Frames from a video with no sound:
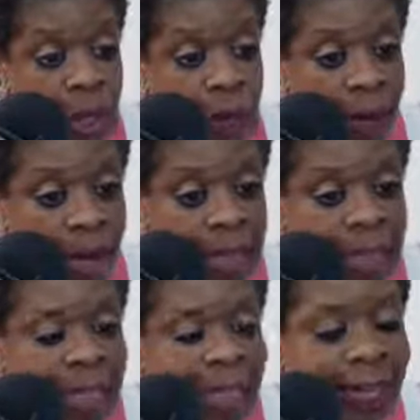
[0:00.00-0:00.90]
right?
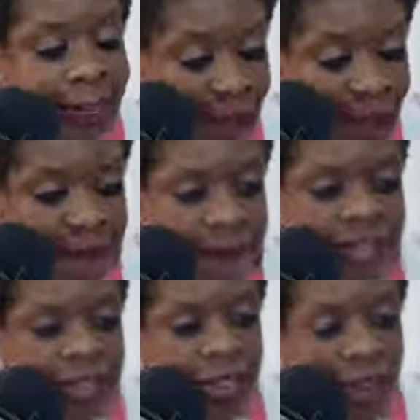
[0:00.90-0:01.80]
Life
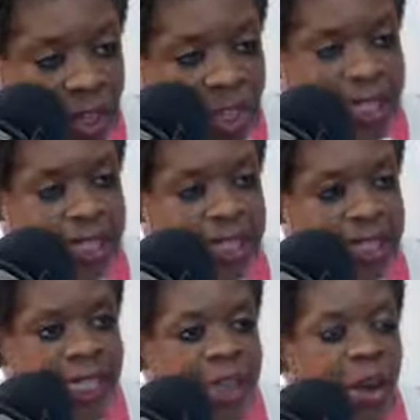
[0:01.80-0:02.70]
is not
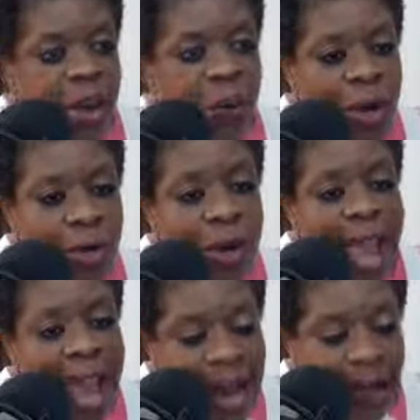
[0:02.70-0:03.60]
easy when we're
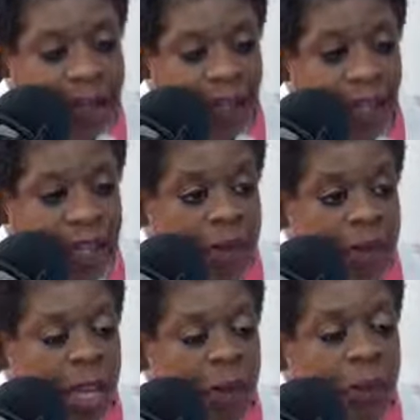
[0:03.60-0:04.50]
out of
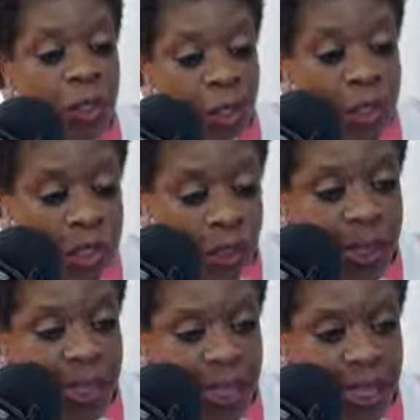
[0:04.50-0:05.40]
alignment and we're not
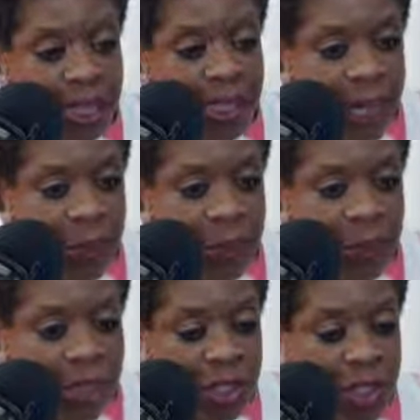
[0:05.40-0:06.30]
doing the things that we
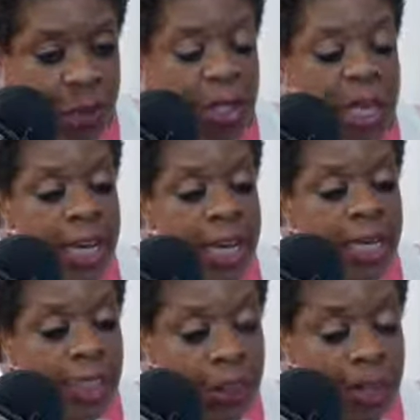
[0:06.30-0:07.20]
want to do.
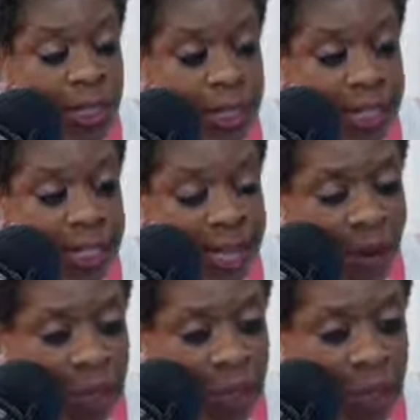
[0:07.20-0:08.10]
And doing the things that
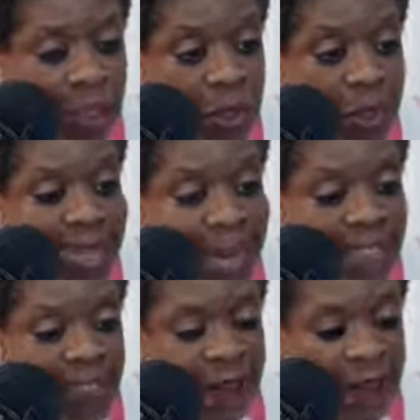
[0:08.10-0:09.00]
we want to do
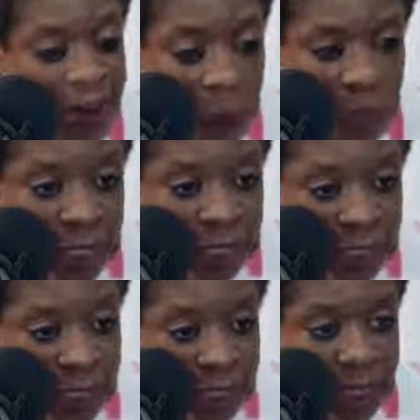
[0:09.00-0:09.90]
takes
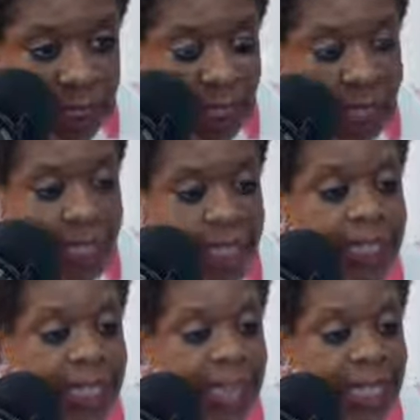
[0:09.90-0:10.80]
focus, it
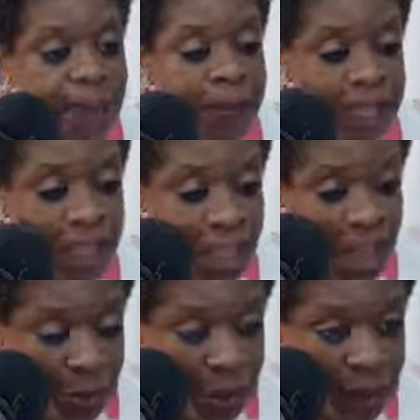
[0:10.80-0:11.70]
takes being
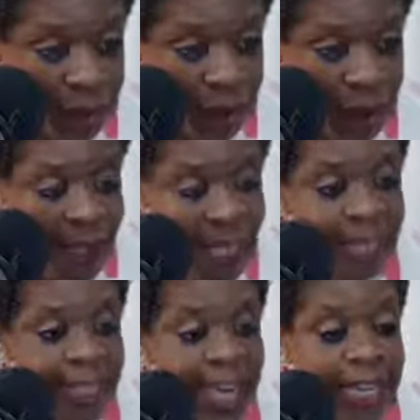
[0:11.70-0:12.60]
generative,
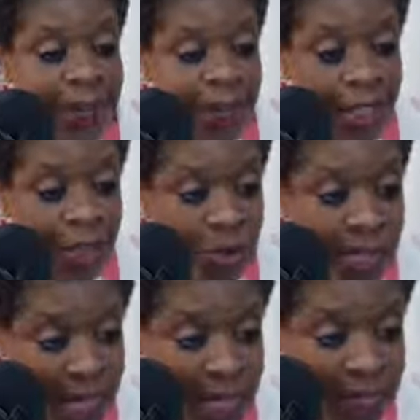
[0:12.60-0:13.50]
it takes being
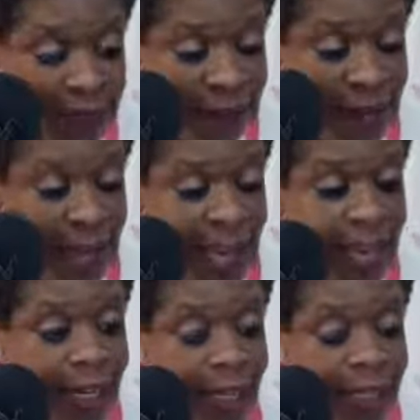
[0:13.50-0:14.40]
creative
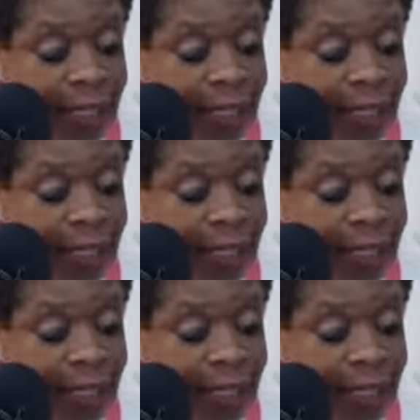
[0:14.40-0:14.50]
and and